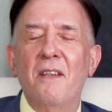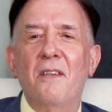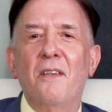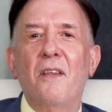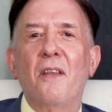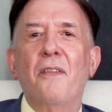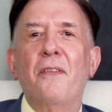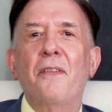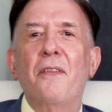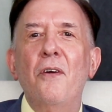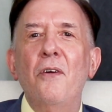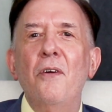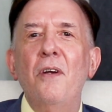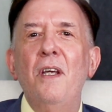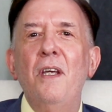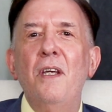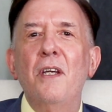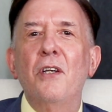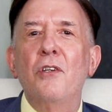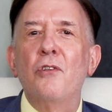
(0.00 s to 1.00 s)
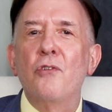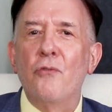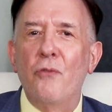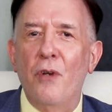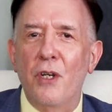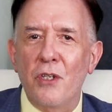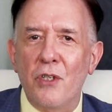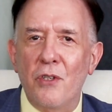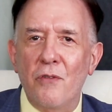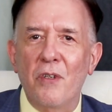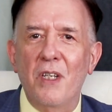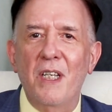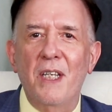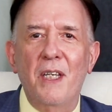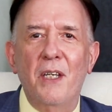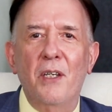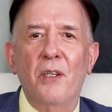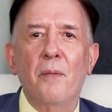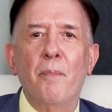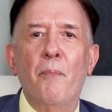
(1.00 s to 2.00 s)
The 30-year Treasury
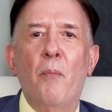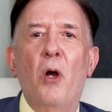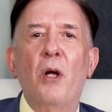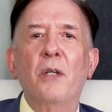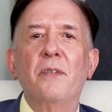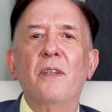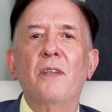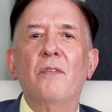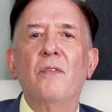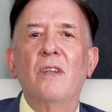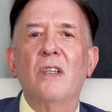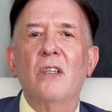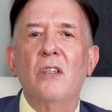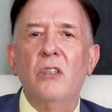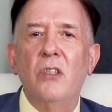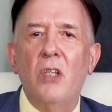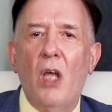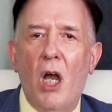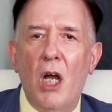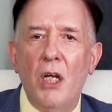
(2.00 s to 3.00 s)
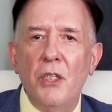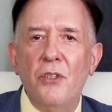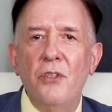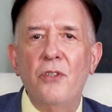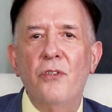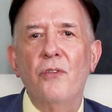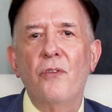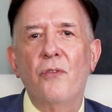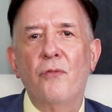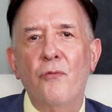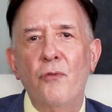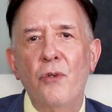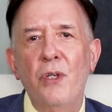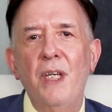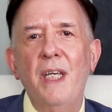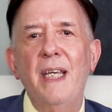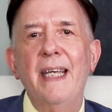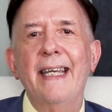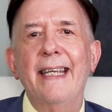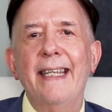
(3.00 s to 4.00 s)
yield marked its largest
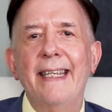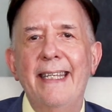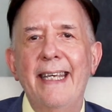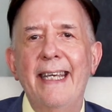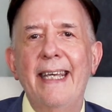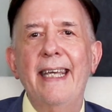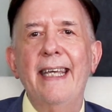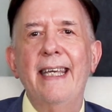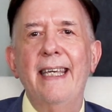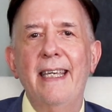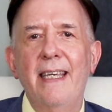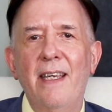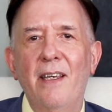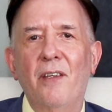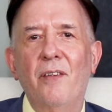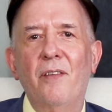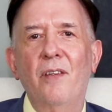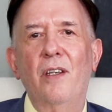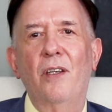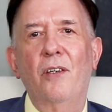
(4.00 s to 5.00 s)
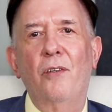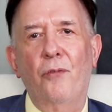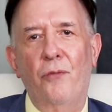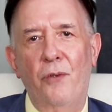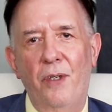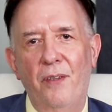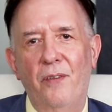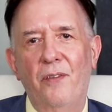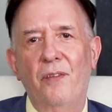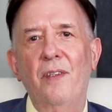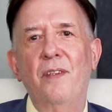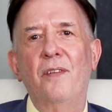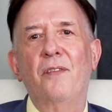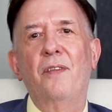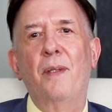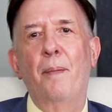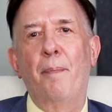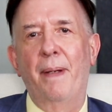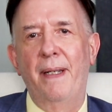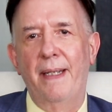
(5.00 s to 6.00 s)
three-day yield increase since
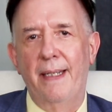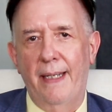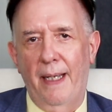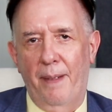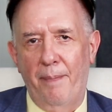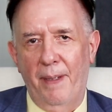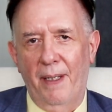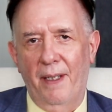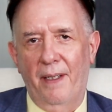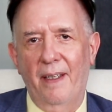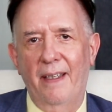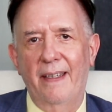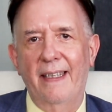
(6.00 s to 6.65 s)
the pandemic.